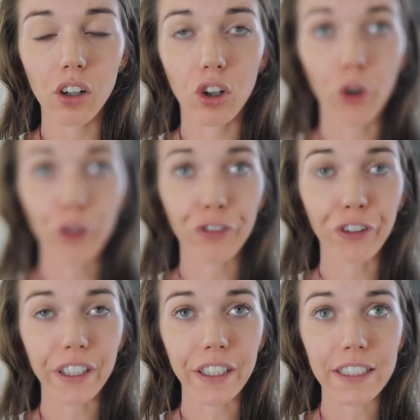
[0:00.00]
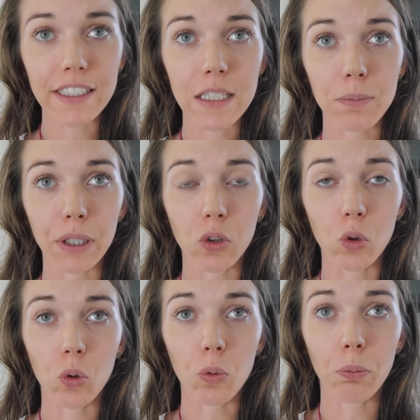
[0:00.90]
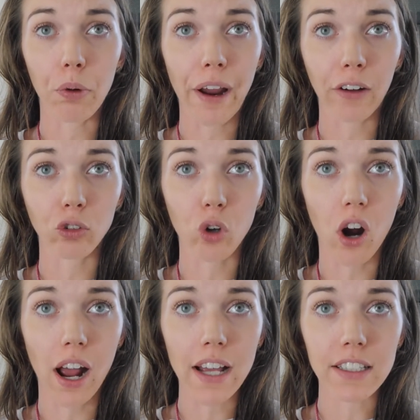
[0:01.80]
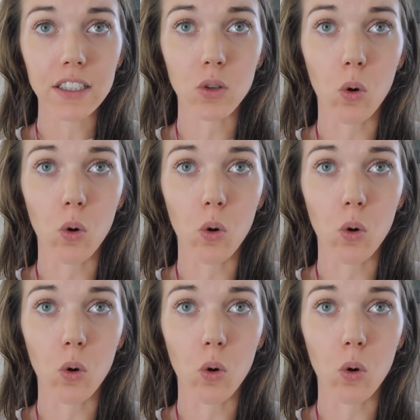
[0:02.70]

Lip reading: go for the typical brown rice